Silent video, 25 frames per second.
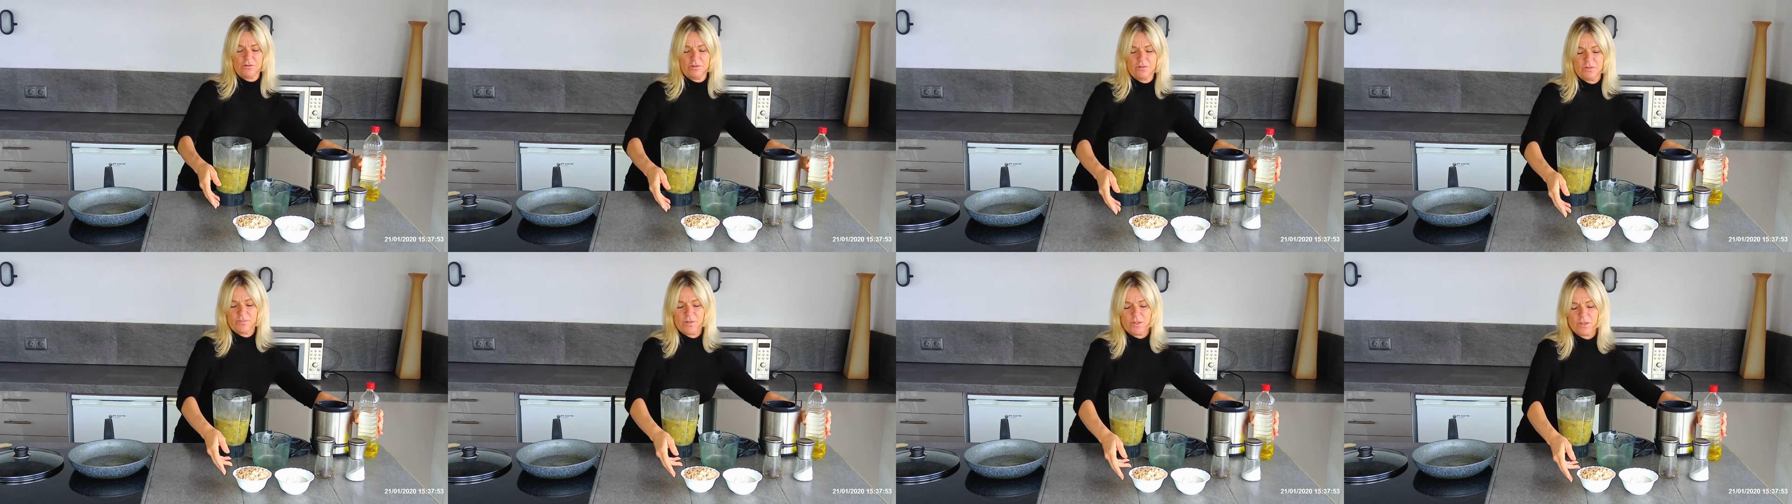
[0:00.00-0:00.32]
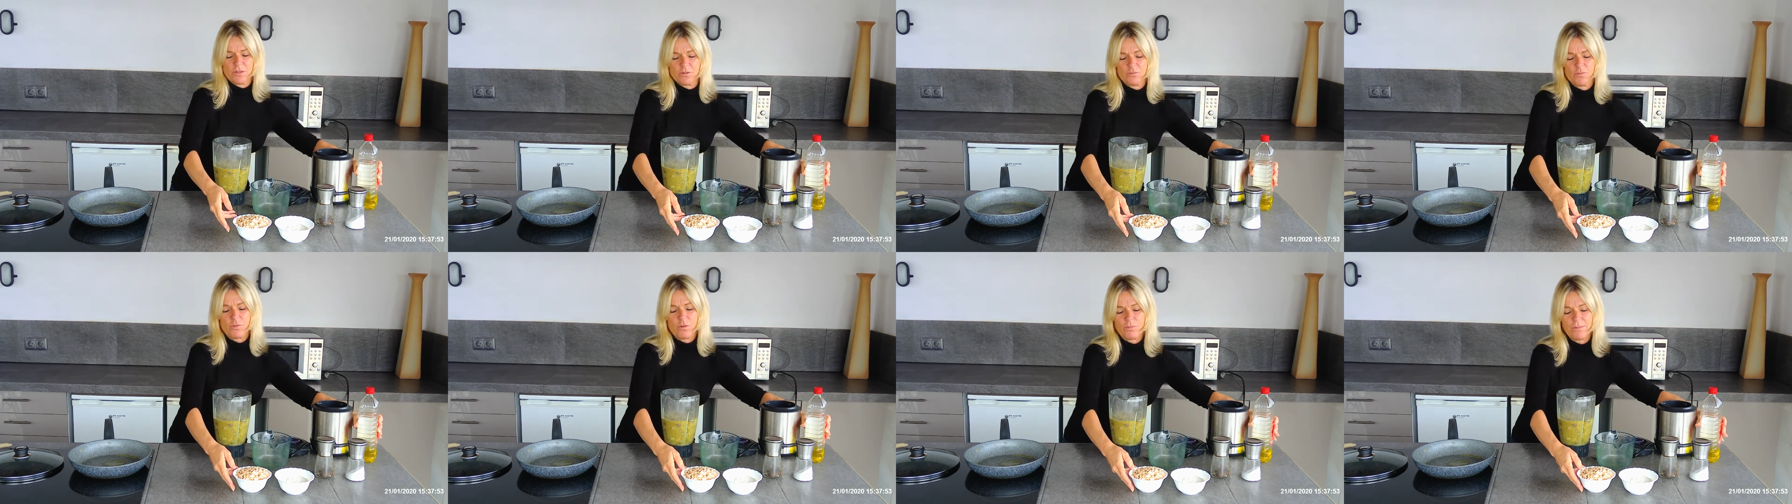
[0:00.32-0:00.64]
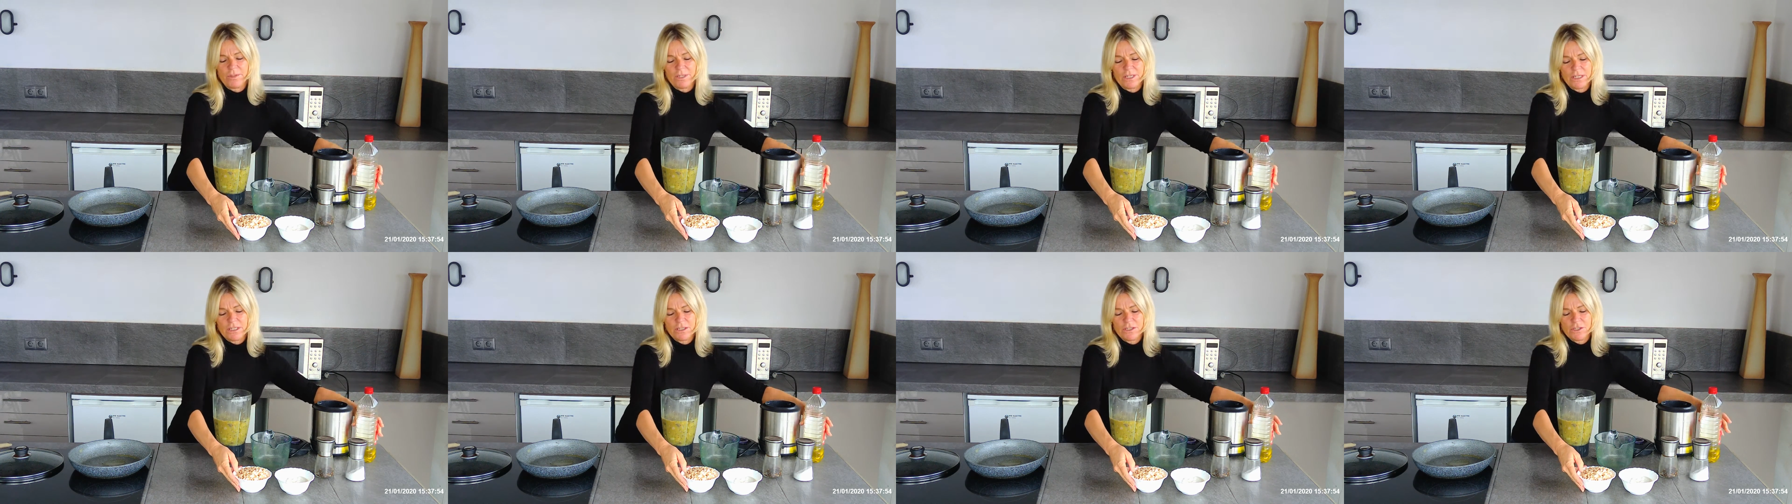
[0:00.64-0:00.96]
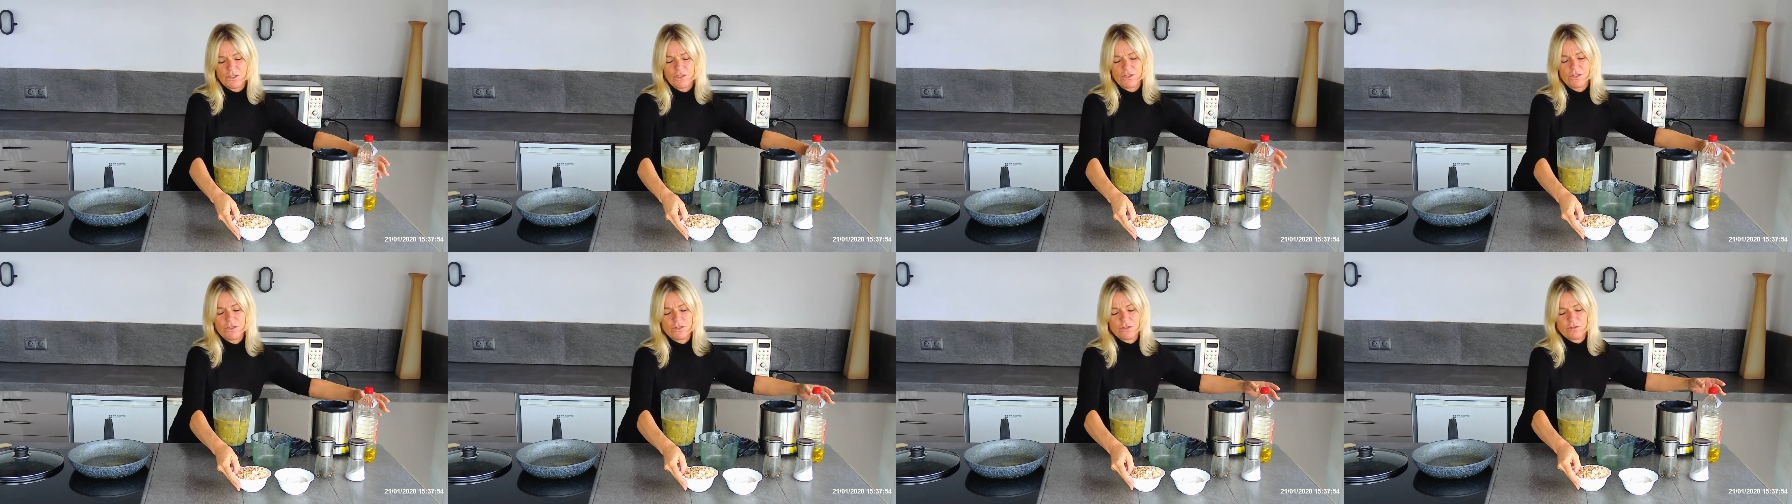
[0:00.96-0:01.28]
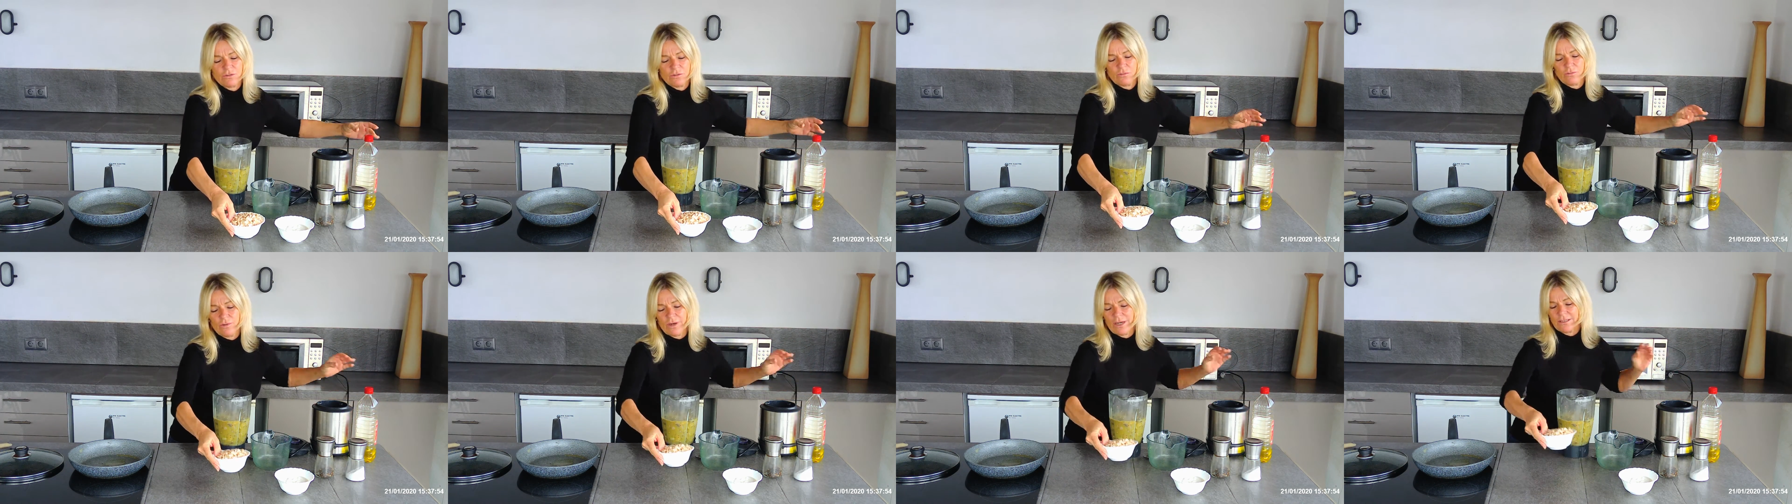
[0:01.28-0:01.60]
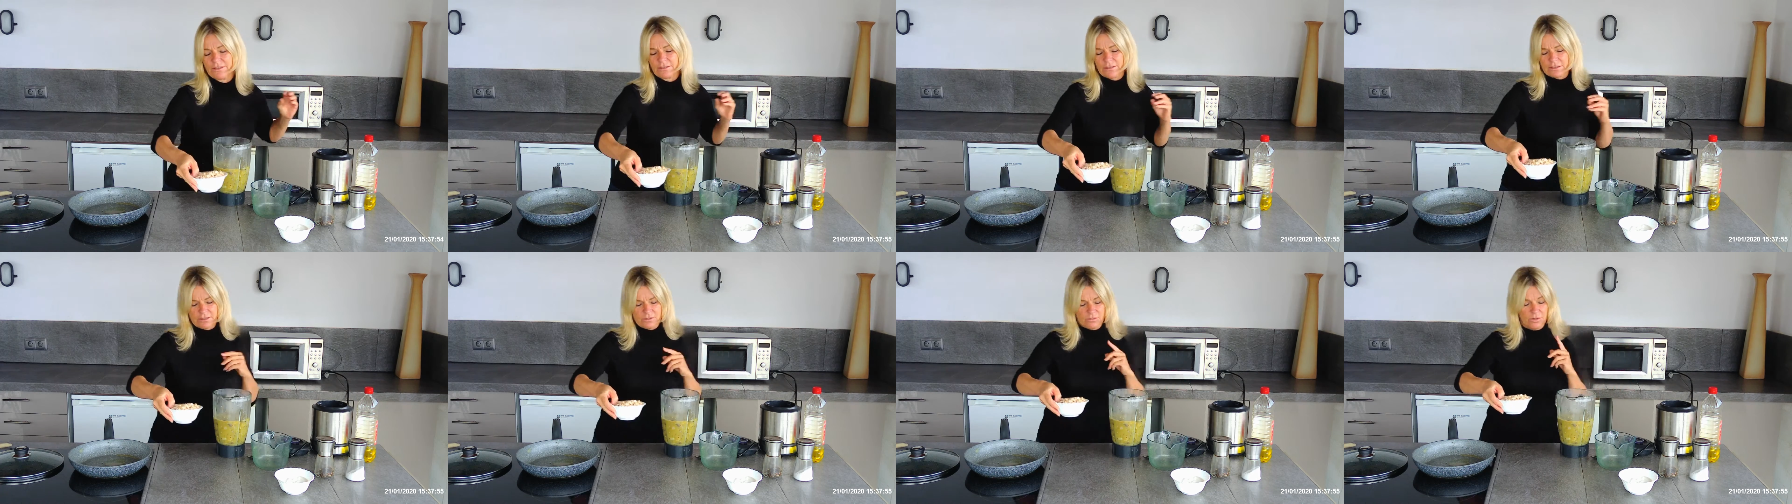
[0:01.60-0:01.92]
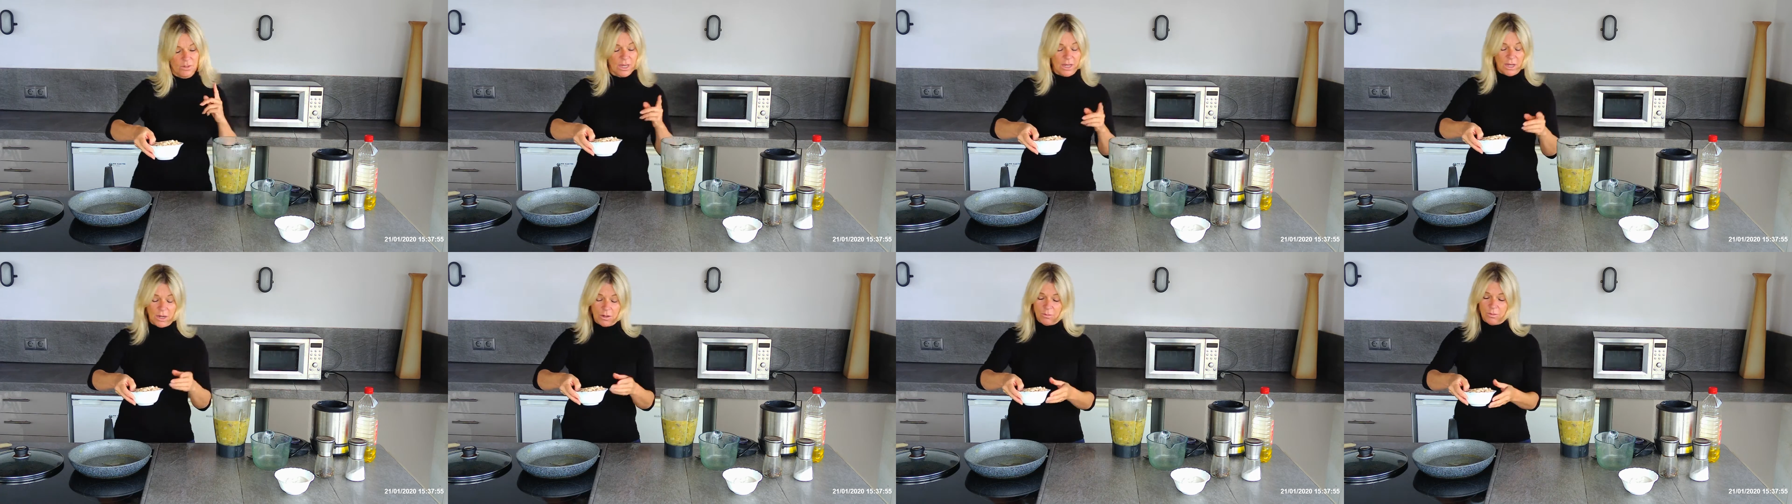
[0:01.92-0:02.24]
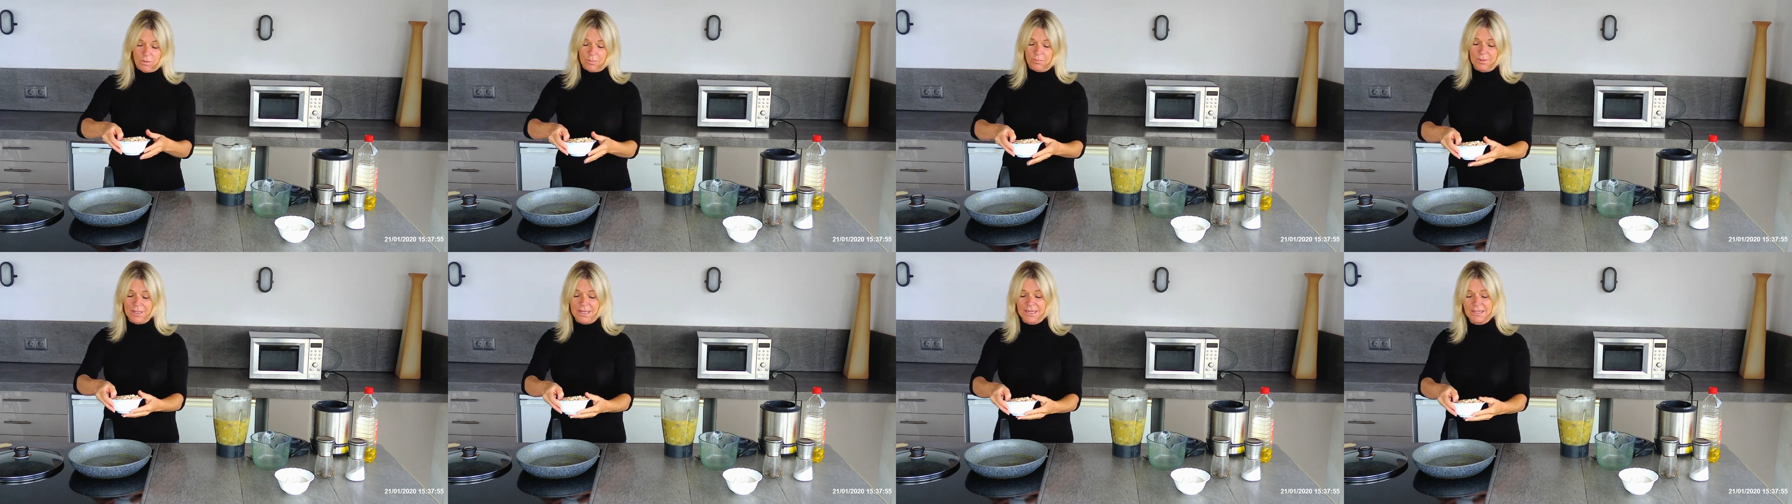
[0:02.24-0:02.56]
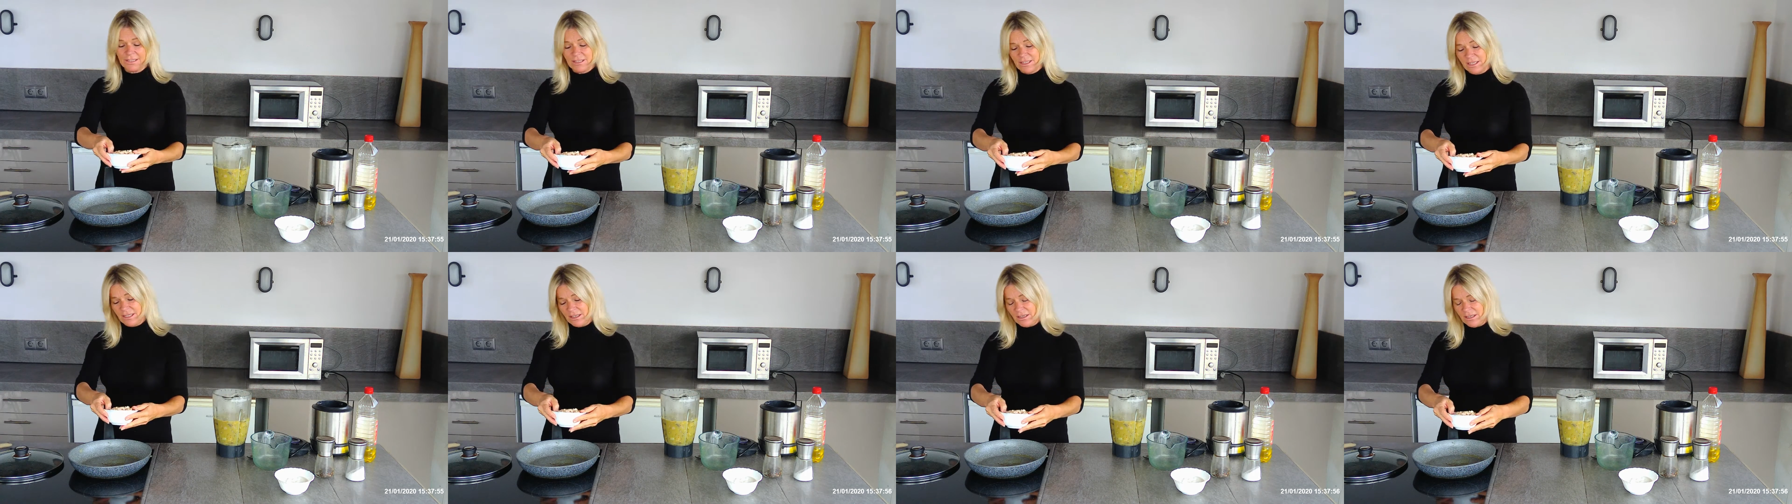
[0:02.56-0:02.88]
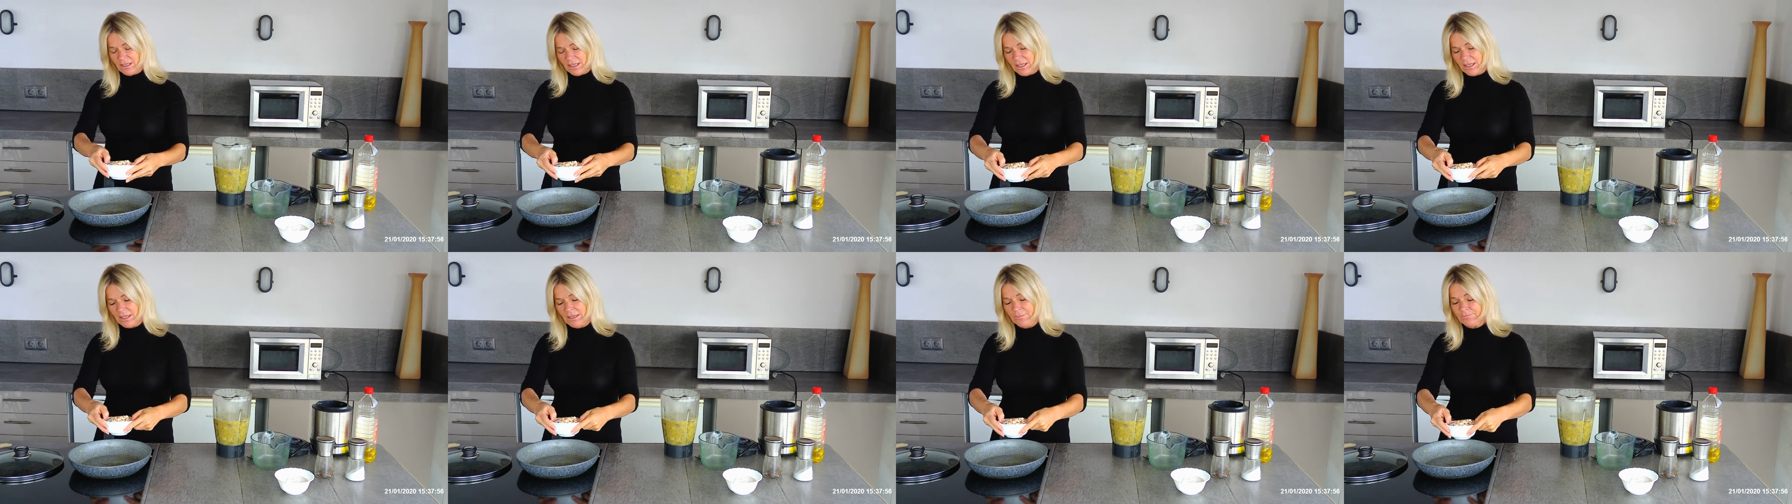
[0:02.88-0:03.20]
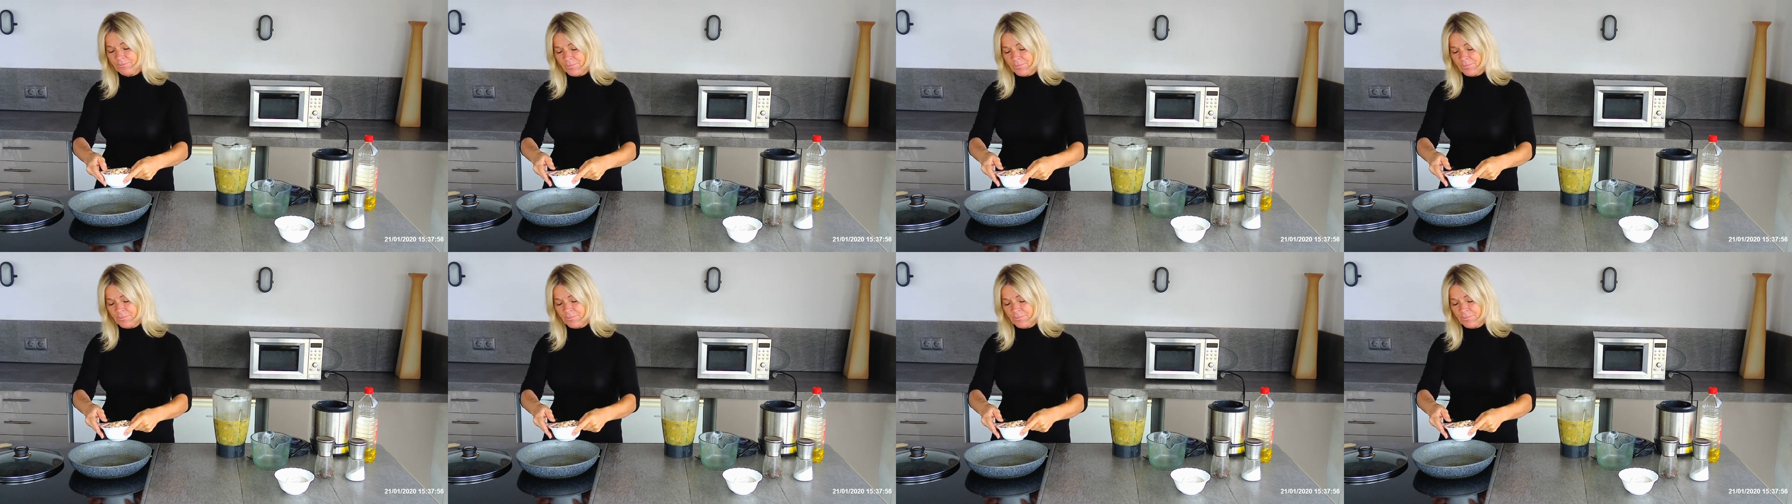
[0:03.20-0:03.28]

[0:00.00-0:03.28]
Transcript: because what we need to do whilst we're blending the